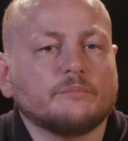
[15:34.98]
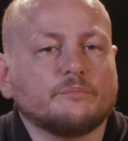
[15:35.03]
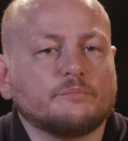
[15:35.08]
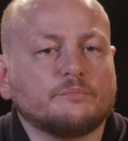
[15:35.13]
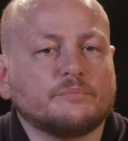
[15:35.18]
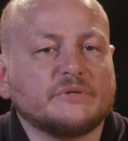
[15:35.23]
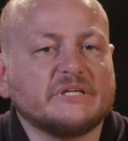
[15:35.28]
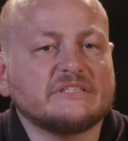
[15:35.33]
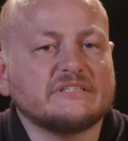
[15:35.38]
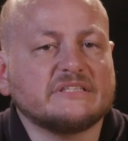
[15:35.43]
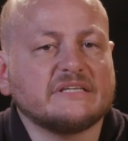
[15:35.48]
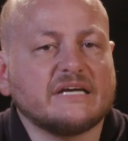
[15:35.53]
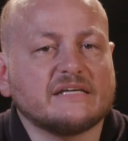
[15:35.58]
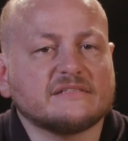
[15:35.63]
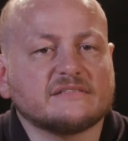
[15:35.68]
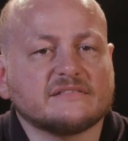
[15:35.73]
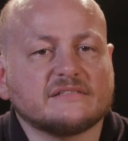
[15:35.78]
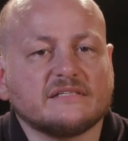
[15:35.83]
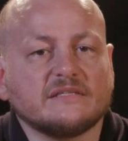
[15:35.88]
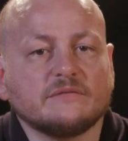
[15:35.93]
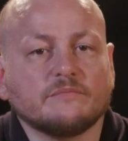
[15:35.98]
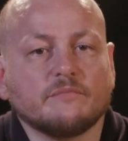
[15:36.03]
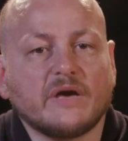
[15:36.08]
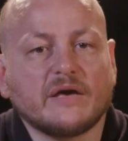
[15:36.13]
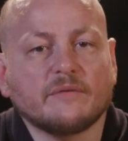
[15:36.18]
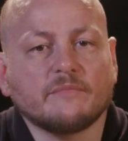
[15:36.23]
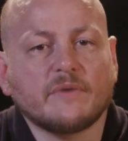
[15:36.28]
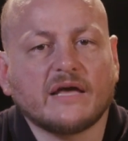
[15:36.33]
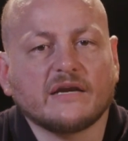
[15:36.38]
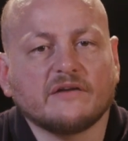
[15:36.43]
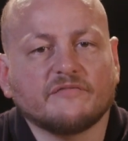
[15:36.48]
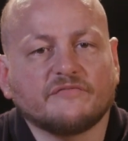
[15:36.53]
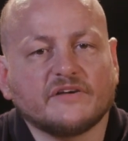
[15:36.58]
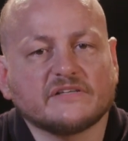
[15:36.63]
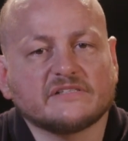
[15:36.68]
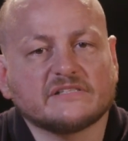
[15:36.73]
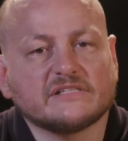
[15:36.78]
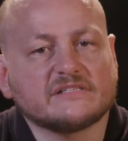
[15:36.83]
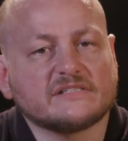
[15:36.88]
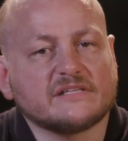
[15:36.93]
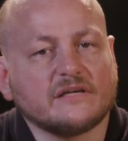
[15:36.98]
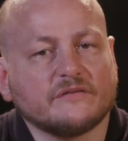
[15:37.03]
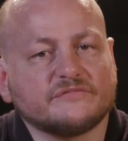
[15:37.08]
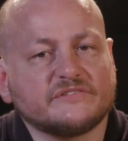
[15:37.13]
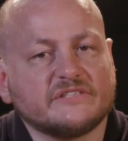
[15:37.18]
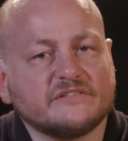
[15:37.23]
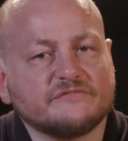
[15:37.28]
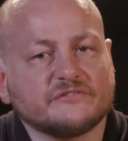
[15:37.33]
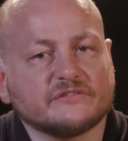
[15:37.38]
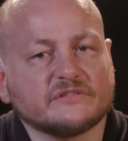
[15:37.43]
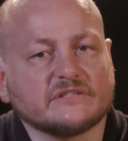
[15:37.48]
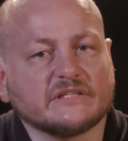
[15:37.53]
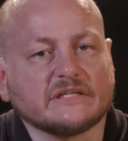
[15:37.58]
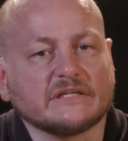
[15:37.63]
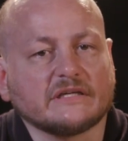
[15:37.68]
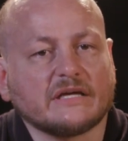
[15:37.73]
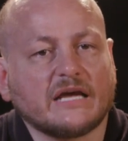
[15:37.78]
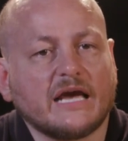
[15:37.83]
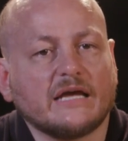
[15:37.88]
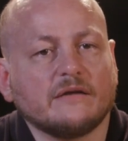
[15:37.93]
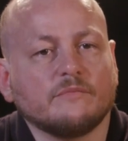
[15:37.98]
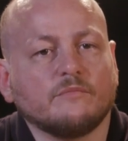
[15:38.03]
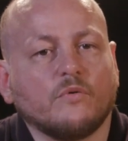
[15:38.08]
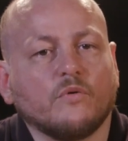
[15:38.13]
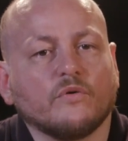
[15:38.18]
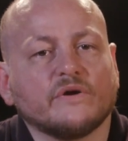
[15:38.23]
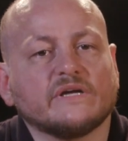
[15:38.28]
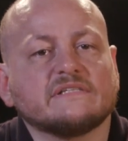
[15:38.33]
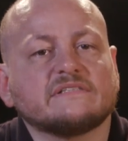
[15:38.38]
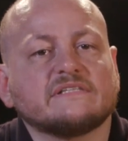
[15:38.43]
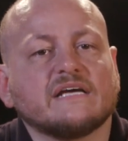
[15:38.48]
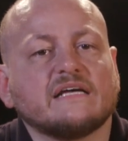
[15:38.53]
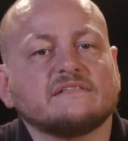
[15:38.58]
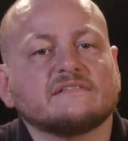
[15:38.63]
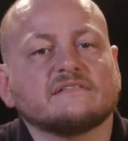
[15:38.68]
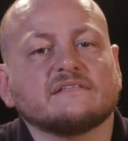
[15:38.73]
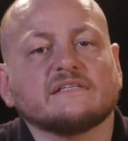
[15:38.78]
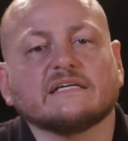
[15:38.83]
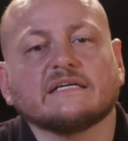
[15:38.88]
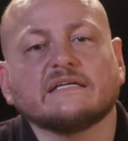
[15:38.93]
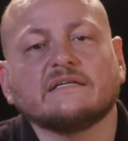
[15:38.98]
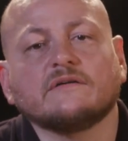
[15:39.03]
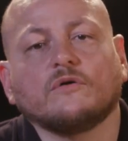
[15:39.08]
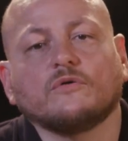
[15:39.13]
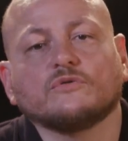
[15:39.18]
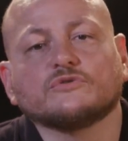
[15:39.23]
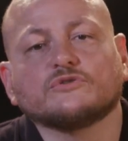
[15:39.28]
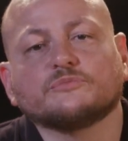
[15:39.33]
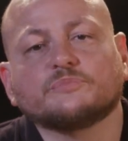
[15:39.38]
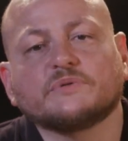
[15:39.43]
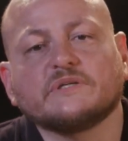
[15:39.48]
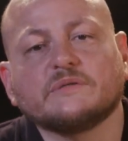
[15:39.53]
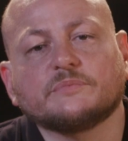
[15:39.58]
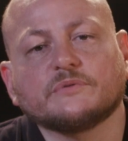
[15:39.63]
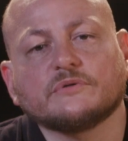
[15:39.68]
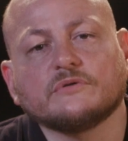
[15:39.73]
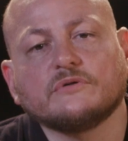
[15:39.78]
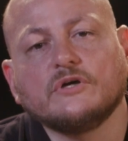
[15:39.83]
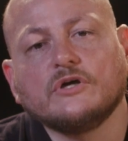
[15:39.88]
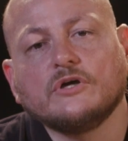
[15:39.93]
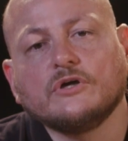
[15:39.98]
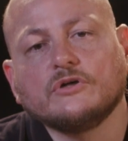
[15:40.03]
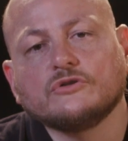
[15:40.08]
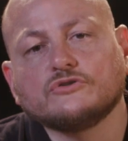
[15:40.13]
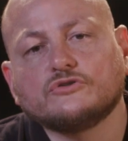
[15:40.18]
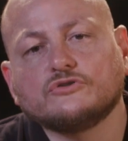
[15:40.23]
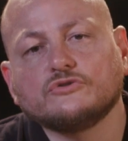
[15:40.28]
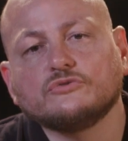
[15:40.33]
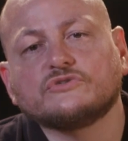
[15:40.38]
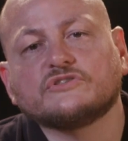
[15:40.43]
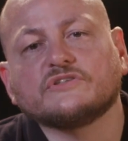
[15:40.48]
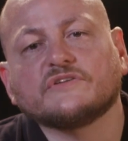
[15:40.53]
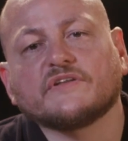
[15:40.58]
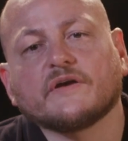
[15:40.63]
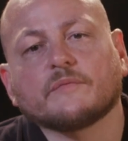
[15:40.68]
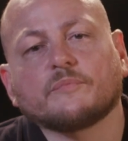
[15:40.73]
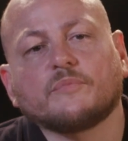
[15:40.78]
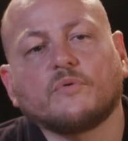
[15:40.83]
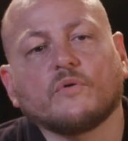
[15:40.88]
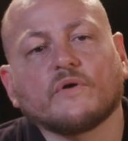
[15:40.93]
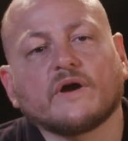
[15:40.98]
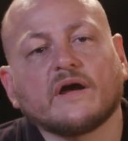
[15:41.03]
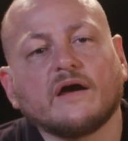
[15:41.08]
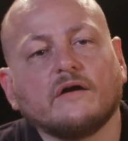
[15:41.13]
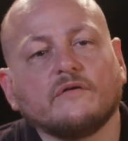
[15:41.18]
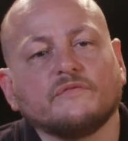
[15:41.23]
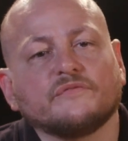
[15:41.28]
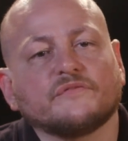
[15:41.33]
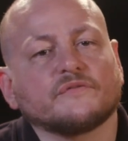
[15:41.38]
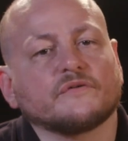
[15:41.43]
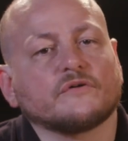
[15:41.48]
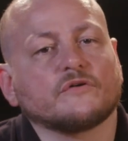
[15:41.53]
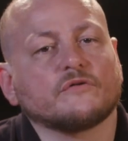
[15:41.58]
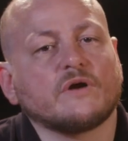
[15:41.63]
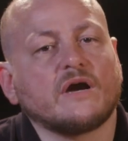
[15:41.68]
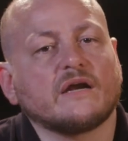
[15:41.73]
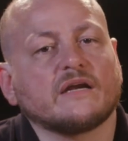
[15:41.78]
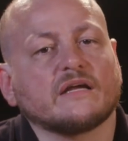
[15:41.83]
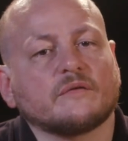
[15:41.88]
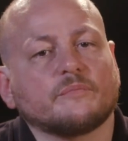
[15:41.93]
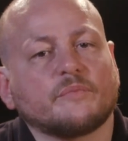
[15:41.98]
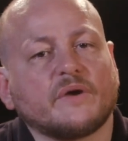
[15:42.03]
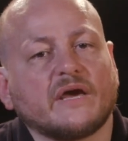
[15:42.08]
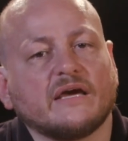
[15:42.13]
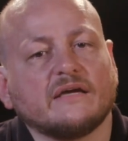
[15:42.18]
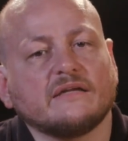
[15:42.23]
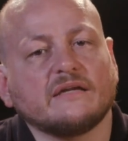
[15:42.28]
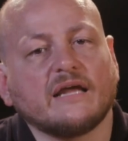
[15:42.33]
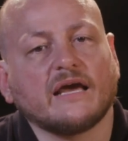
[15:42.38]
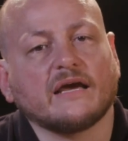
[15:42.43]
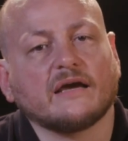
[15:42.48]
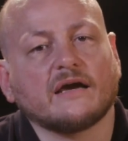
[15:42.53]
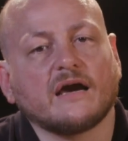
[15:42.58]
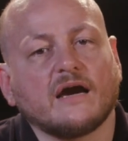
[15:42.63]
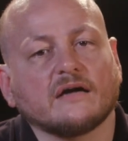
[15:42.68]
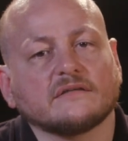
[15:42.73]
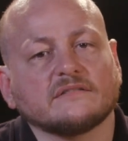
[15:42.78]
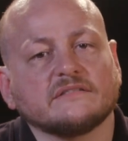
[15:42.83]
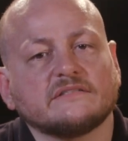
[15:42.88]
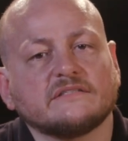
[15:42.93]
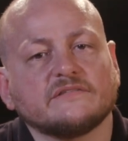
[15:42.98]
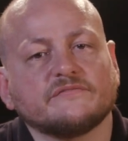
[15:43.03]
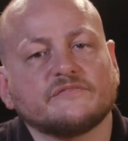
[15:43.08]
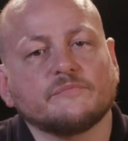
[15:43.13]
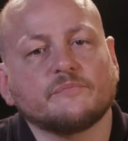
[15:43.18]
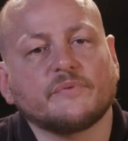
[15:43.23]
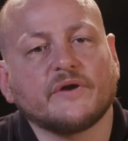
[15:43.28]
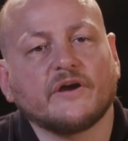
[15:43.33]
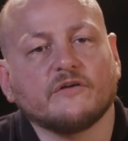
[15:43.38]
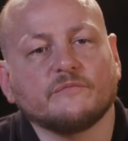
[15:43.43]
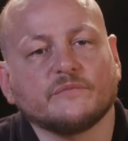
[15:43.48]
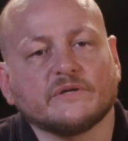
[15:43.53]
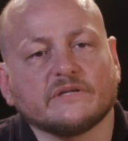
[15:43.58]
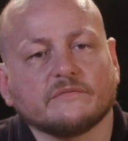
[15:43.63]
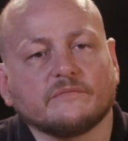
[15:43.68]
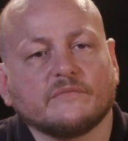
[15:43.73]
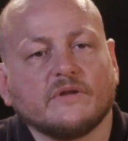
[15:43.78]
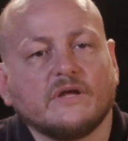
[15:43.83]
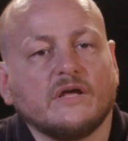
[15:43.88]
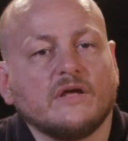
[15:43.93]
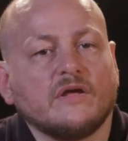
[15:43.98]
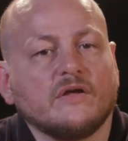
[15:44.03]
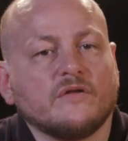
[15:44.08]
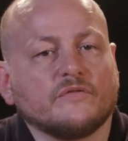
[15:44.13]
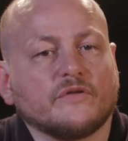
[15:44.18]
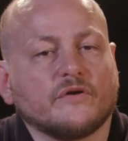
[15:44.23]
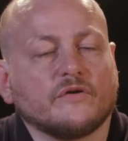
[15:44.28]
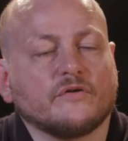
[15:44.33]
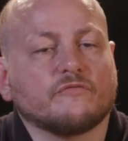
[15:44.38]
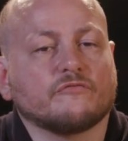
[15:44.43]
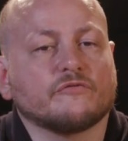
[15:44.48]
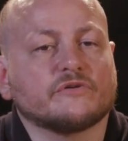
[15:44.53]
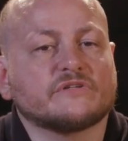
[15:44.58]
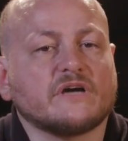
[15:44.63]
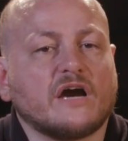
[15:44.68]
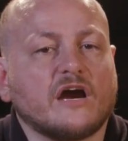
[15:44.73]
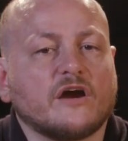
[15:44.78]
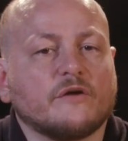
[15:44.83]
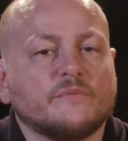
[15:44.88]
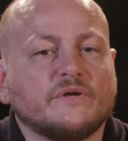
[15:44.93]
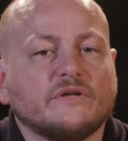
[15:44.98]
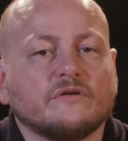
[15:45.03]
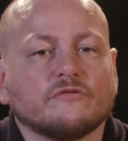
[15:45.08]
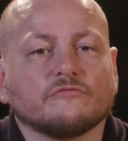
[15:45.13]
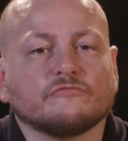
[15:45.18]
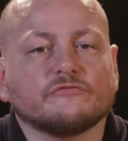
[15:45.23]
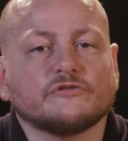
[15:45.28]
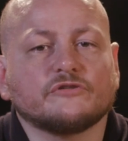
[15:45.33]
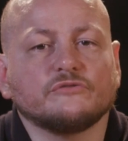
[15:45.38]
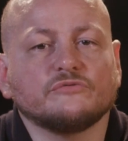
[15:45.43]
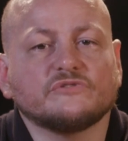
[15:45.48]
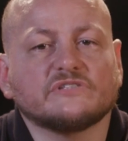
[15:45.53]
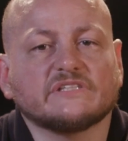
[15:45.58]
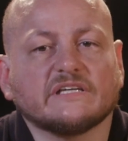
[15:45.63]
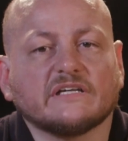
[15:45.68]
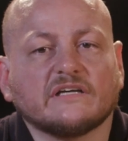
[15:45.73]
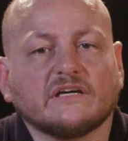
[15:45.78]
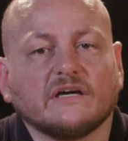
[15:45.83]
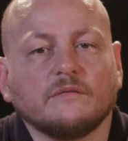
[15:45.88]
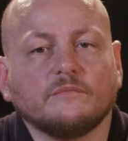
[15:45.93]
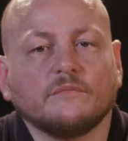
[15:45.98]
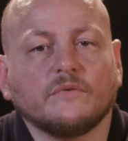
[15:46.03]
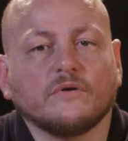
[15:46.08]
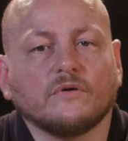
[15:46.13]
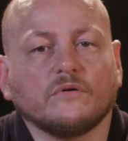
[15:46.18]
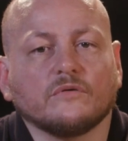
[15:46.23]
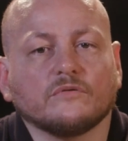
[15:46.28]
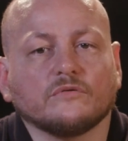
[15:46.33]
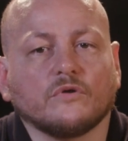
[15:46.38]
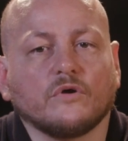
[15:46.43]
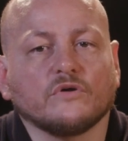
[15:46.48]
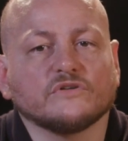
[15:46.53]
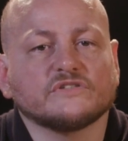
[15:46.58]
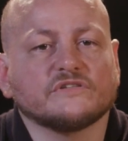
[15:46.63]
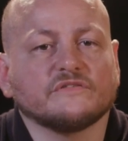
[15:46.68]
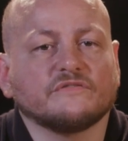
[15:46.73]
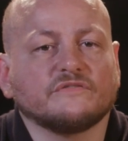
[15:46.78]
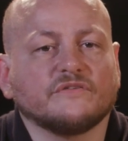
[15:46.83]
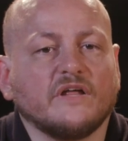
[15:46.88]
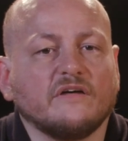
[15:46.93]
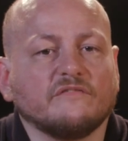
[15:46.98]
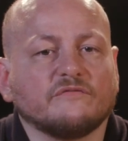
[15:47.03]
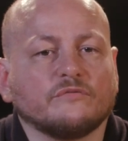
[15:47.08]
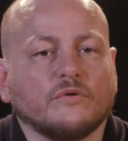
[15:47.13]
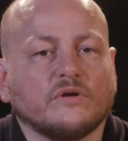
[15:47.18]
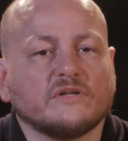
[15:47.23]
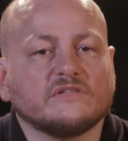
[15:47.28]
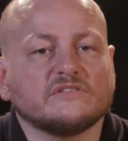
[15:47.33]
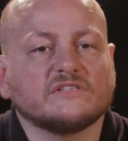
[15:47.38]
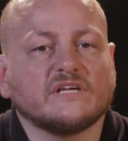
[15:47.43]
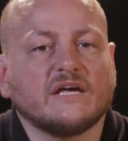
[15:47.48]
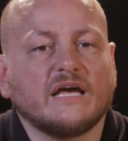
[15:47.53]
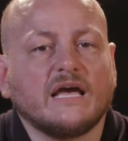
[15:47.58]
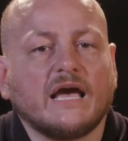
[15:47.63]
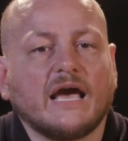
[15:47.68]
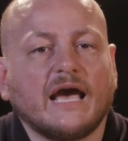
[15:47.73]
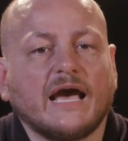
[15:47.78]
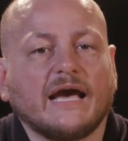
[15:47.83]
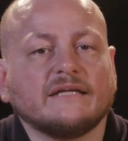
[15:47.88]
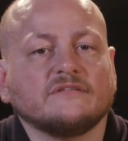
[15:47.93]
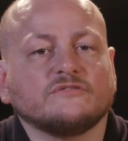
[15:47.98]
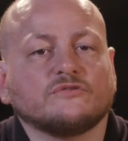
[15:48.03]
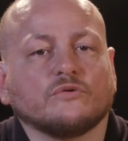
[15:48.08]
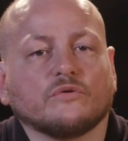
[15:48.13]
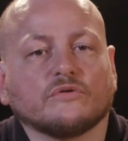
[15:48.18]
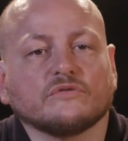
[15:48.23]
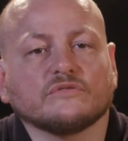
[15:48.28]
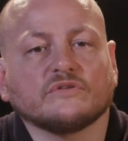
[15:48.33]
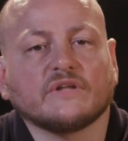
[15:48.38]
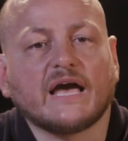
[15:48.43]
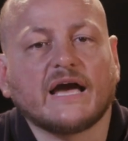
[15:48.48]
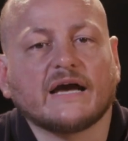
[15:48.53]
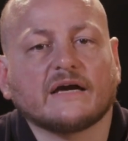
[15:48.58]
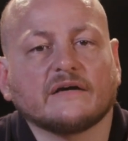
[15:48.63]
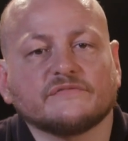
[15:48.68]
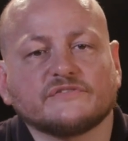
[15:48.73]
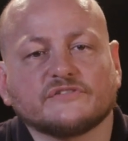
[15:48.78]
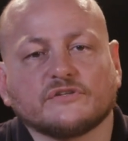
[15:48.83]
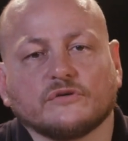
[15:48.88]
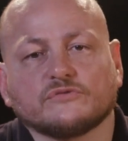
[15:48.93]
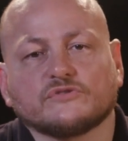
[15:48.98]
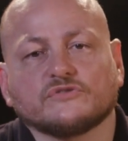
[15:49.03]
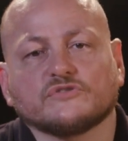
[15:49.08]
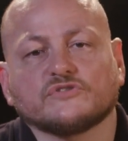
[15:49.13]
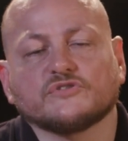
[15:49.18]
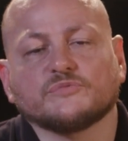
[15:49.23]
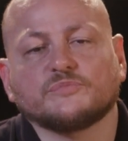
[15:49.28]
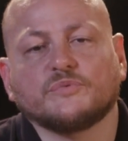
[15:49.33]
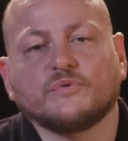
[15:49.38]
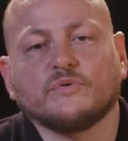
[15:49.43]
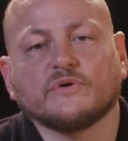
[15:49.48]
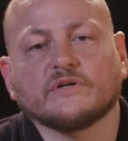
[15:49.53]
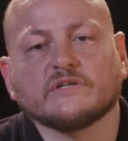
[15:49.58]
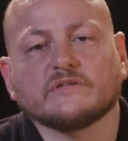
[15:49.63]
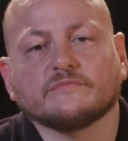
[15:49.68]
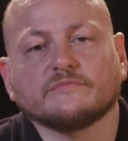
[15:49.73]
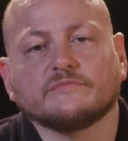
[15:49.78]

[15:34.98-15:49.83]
PTSD may manifest itself differently and more intensely in older people due to their poor health, chronic pain, and cognitive impairment, their retirement, reduced income, loss of loved ones, and/or lack of social support.